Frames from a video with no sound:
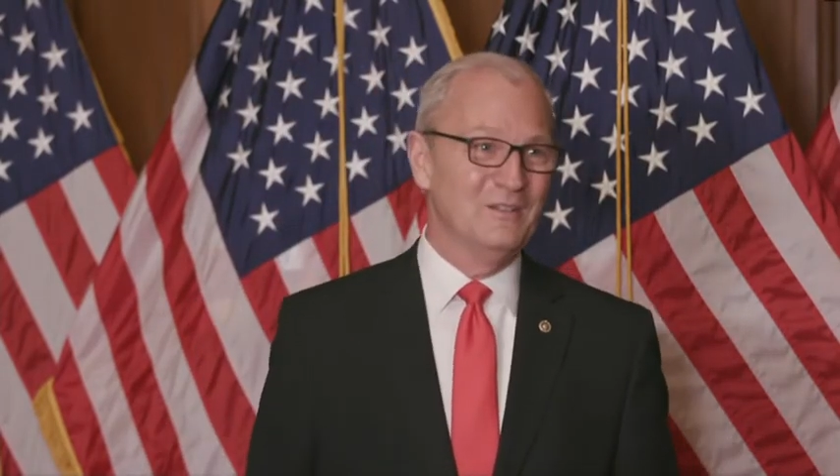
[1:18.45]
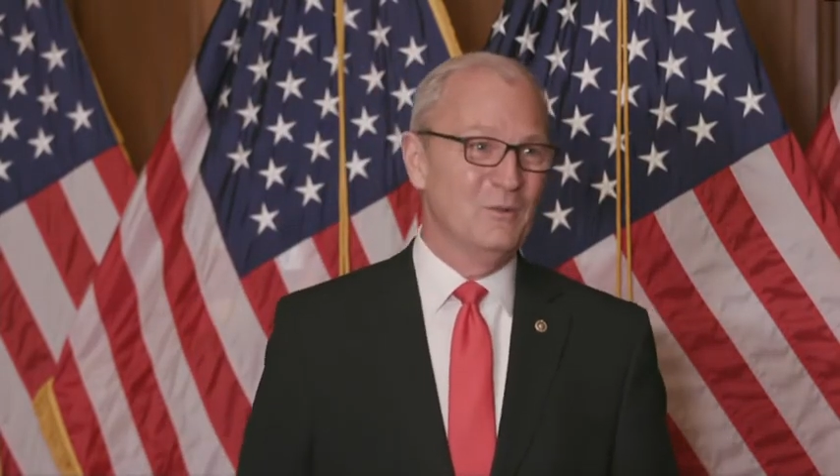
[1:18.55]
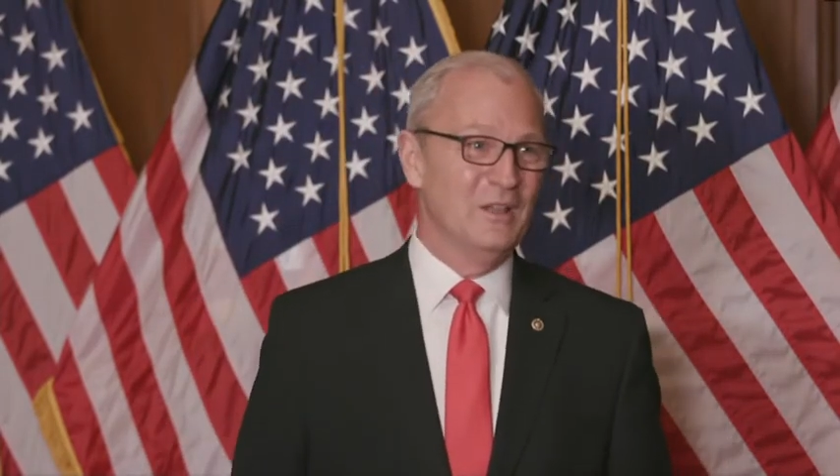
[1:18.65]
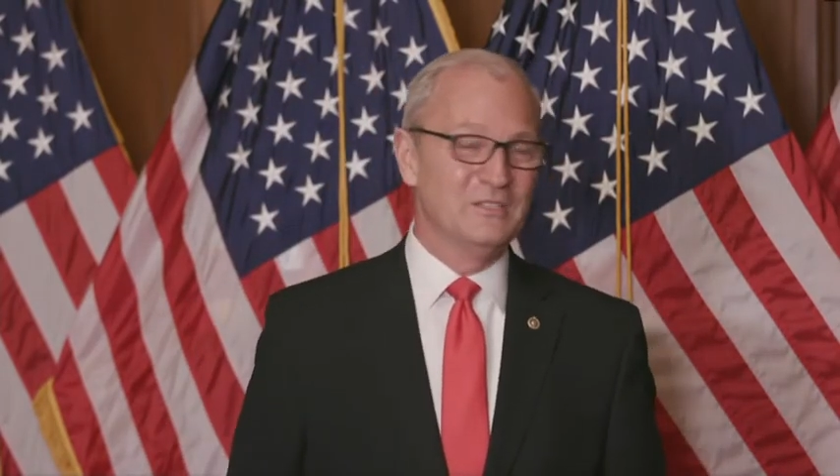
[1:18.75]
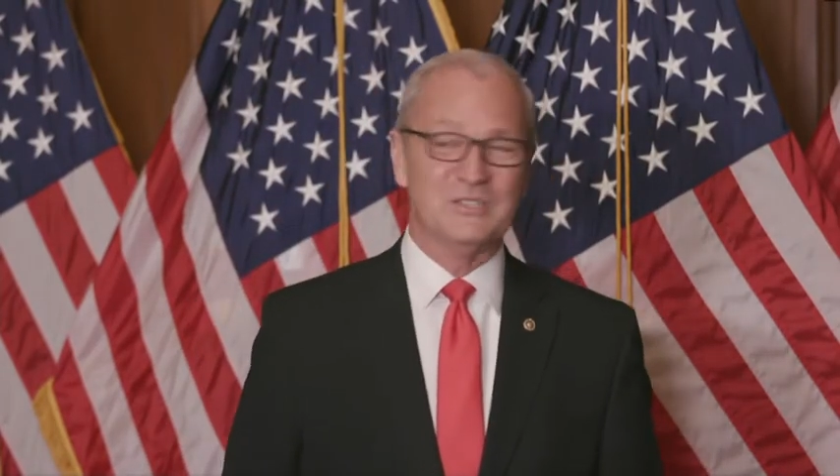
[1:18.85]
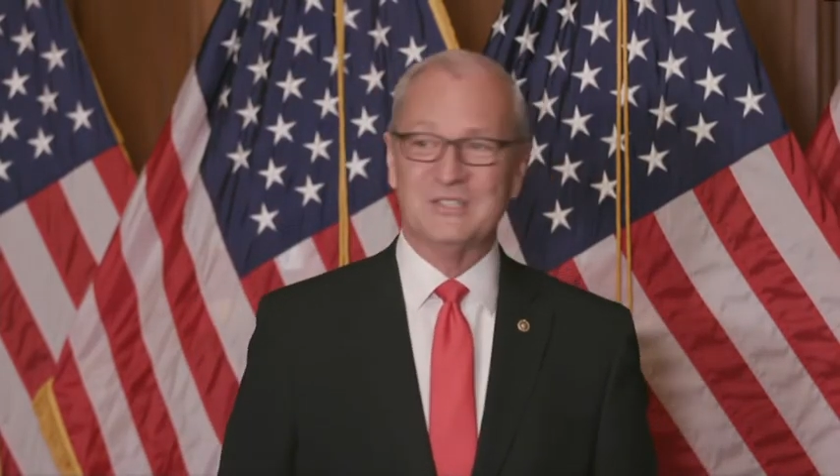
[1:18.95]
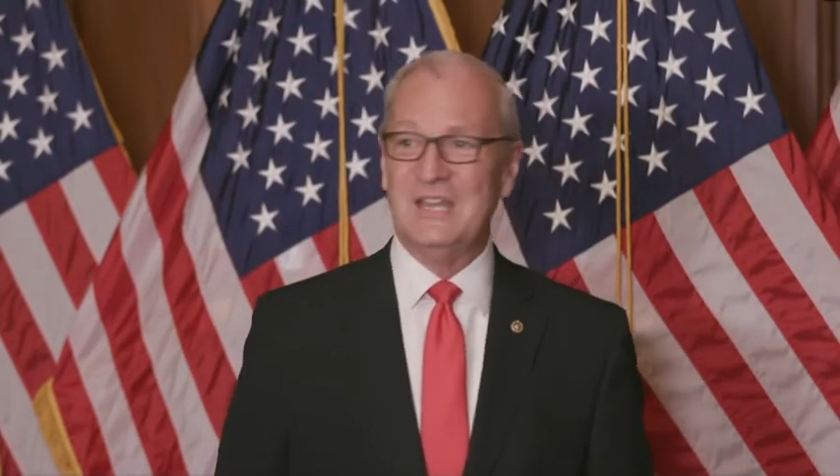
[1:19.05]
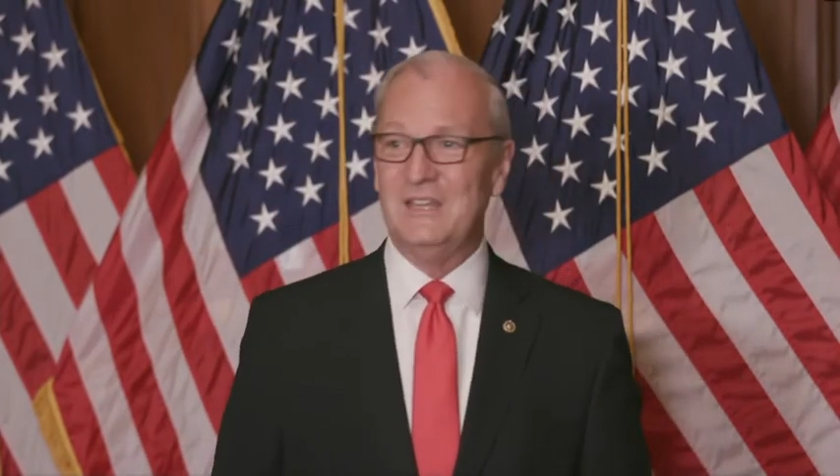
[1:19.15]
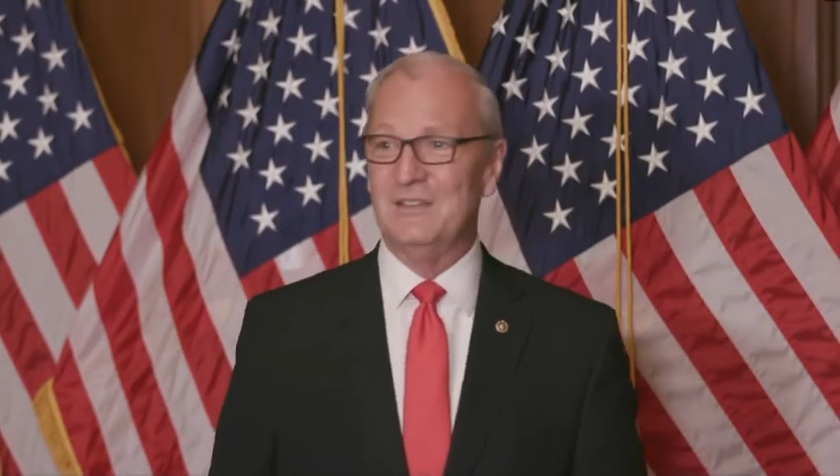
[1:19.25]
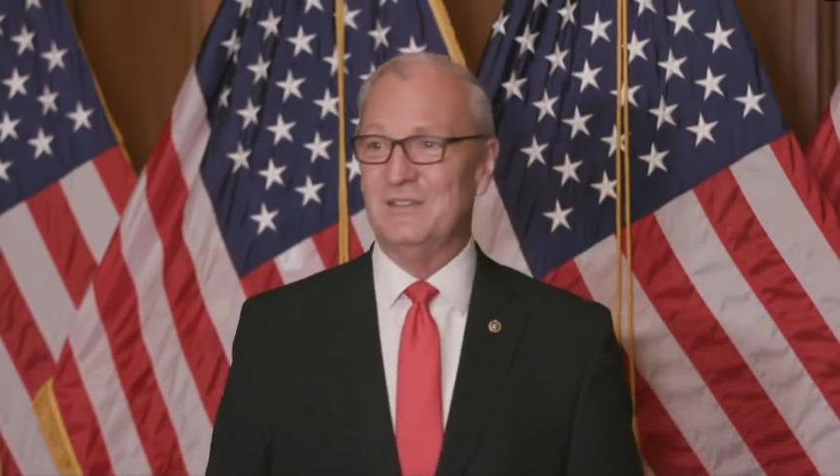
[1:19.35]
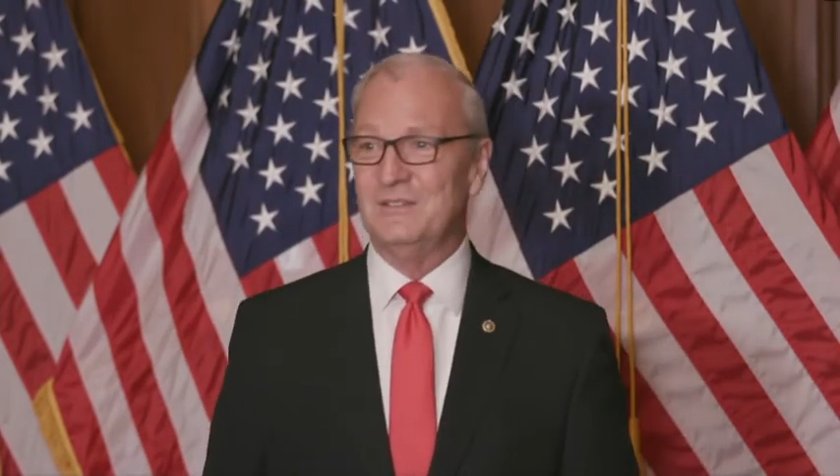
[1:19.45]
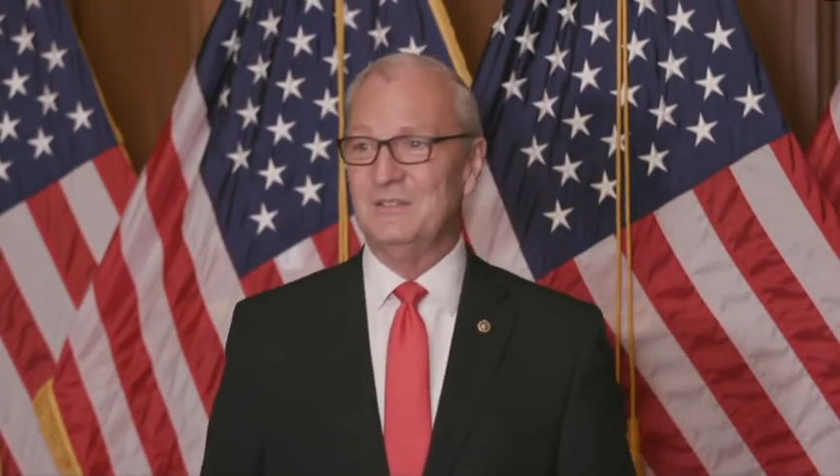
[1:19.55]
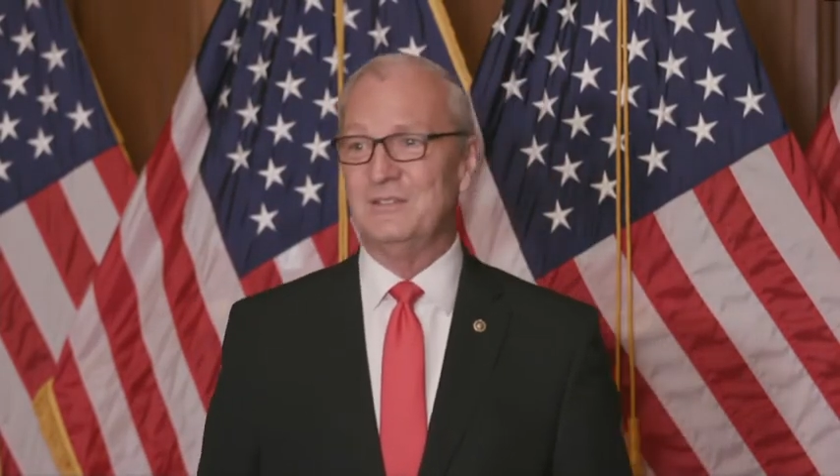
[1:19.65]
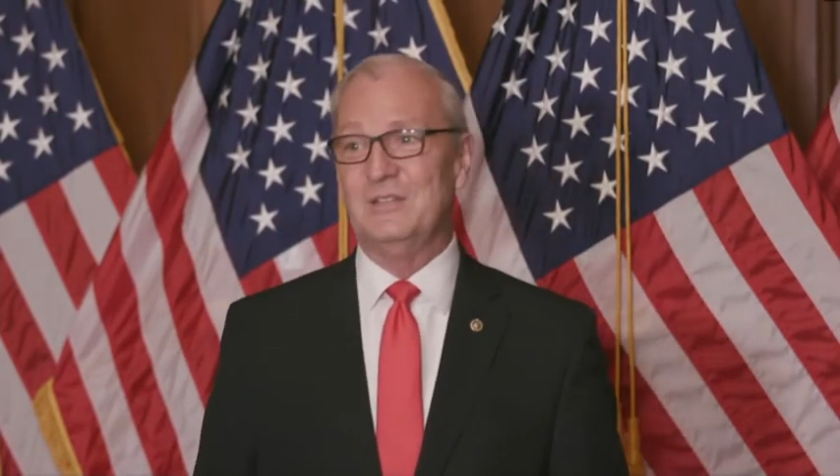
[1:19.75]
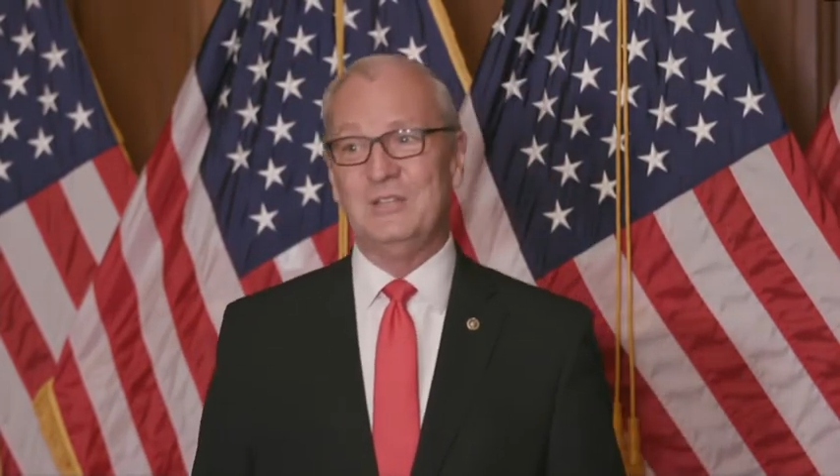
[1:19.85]
well, let's just say
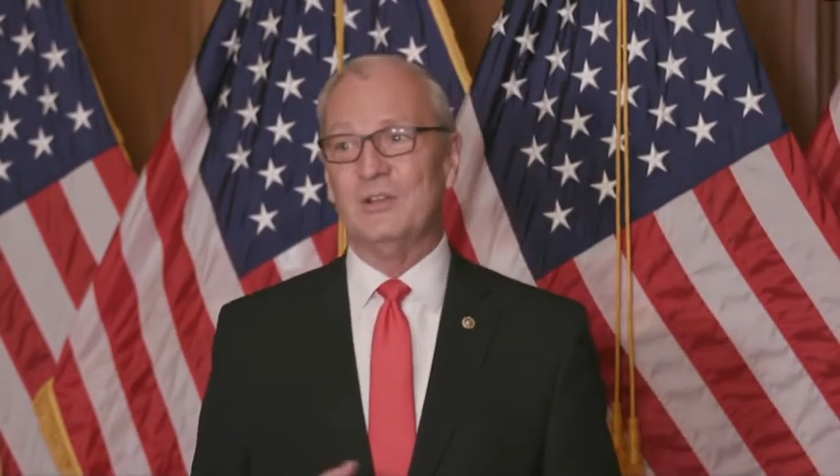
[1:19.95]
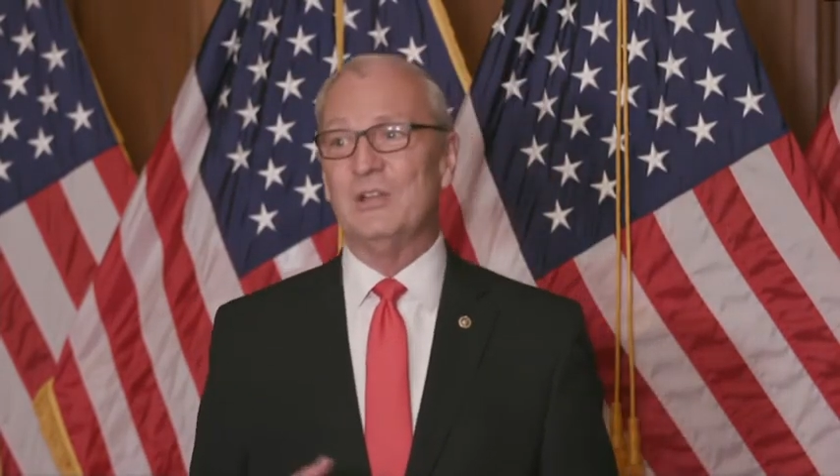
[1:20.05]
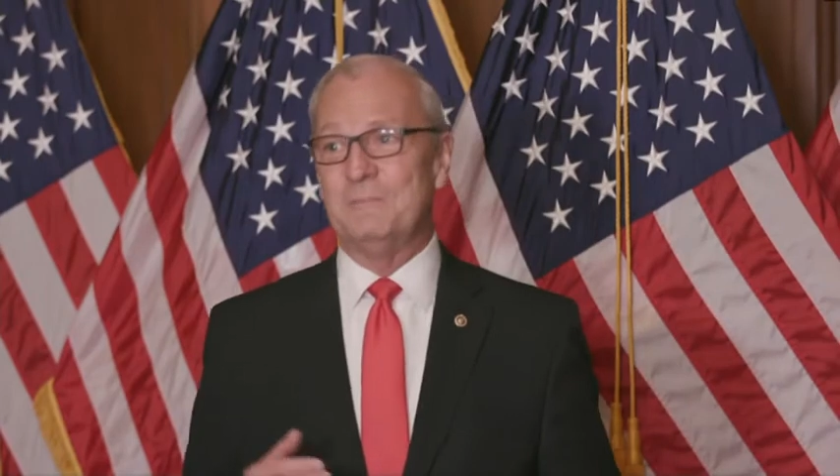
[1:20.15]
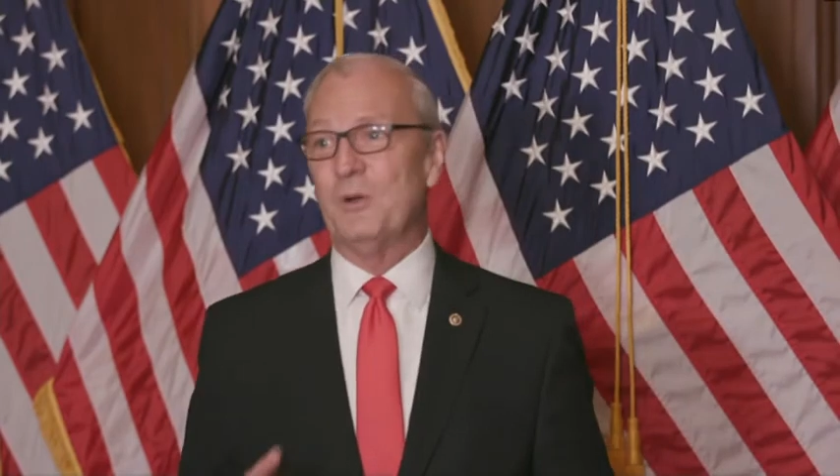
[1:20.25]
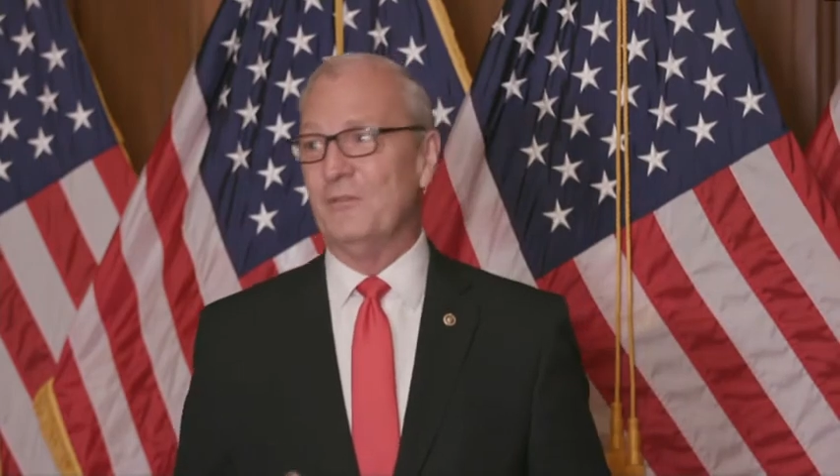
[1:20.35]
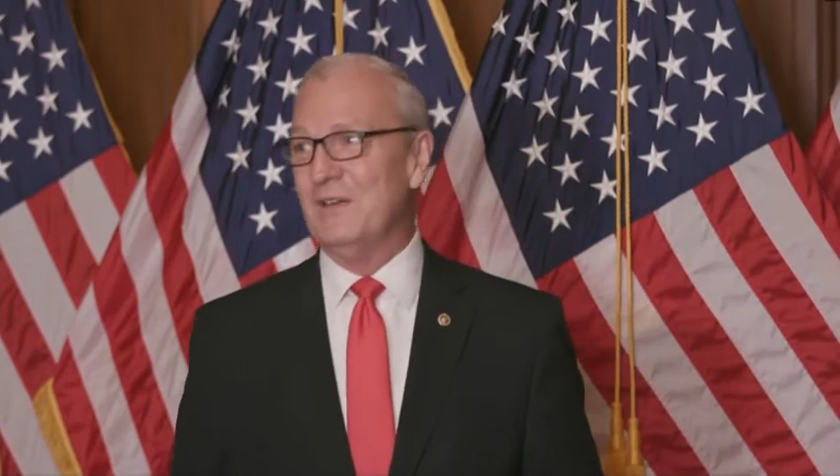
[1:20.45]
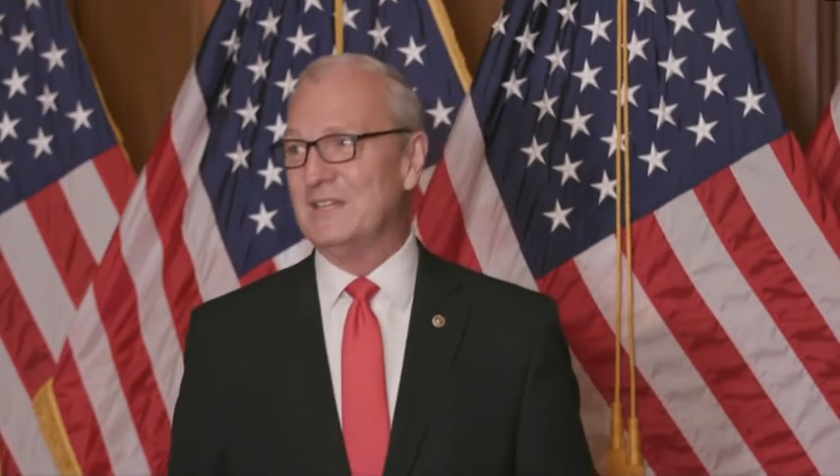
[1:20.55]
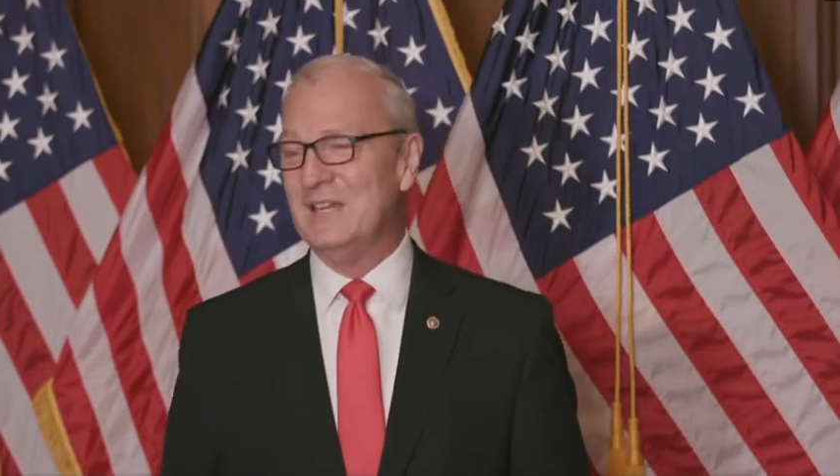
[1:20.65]
the nearly perfect